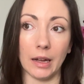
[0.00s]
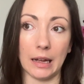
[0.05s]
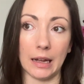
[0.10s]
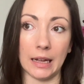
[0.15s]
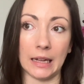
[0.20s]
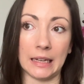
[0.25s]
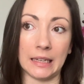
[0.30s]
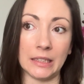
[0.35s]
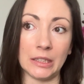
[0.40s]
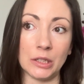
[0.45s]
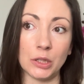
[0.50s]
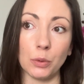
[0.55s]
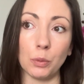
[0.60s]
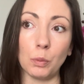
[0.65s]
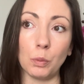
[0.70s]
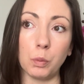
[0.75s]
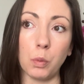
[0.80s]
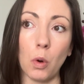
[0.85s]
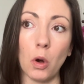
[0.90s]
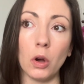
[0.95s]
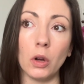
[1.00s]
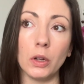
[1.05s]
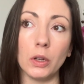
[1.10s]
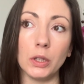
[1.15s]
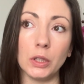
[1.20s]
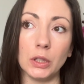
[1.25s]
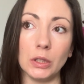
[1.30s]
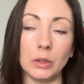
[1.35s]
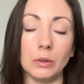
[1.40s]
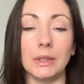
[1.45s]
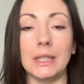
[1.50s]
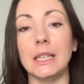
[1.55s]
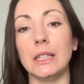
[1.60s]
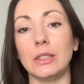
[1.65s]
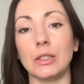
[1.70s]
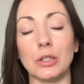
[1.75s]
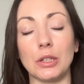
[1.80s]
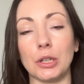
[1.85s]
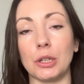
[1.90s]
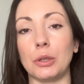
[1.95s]
and what you need
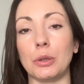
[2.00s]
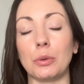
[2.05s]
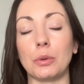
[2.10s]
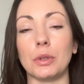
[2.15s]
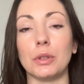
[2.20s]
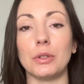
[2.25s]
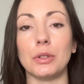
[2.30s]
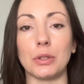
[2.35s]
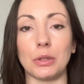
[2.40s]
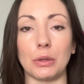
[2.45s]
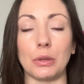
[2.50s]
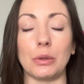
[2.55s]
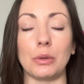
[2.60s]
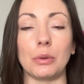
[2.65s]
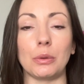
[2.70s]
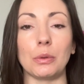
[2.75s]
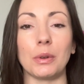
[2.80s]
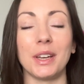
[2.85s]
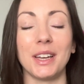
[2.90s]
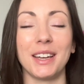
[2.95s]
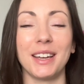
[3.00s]
to do to